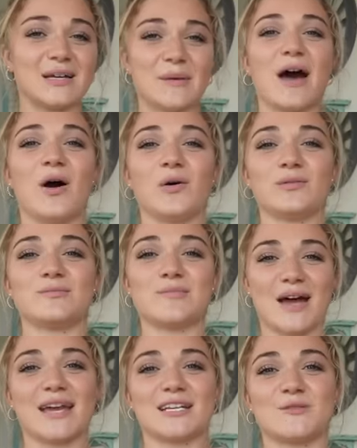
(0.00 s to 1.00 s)
about
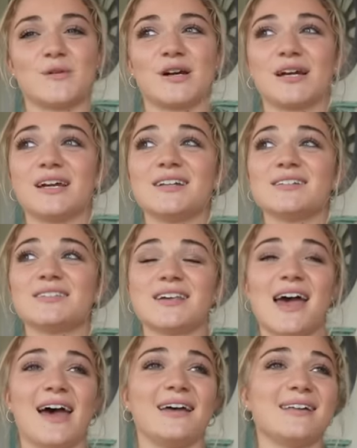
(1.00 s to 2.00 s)
my experience
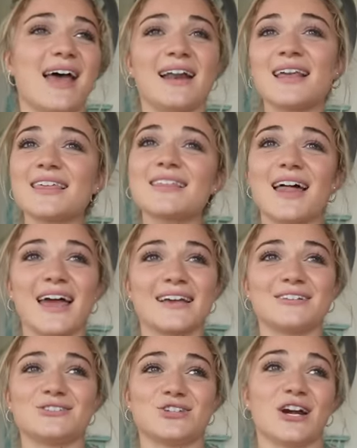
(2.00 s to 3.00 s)
and anything that I
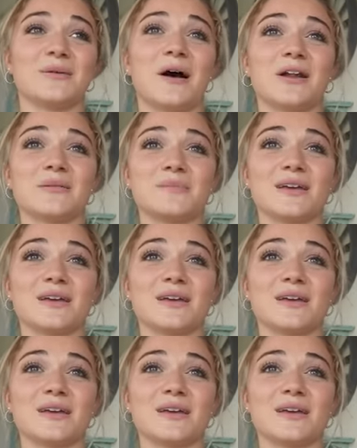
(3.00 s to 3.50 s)
can share about it